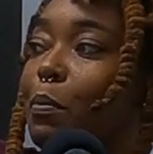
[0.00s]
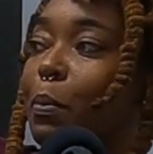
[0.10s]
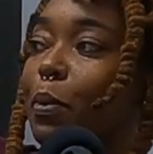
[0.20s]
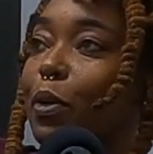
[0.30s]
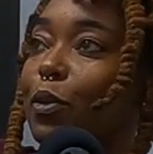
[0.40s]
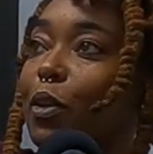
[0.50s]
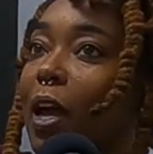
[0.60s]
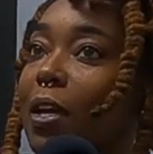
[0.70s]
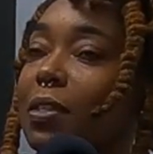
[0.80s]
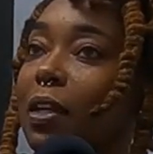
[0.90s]
remember
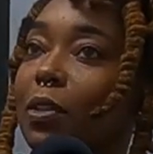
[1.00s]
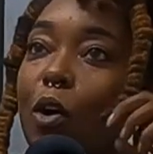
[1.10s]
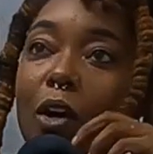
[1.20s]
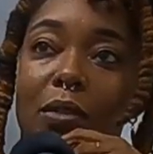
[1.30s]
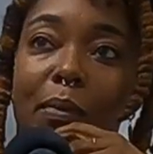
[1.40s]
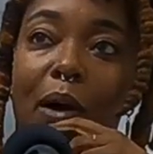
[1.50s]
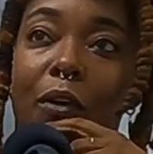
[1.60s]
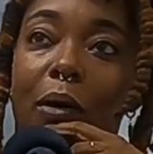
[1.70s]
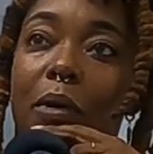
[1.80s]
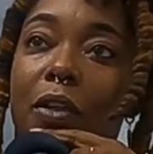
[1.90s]
at t- talking to my
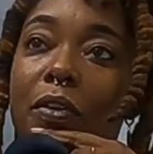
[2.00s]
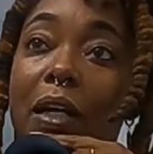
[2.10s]
grandmother,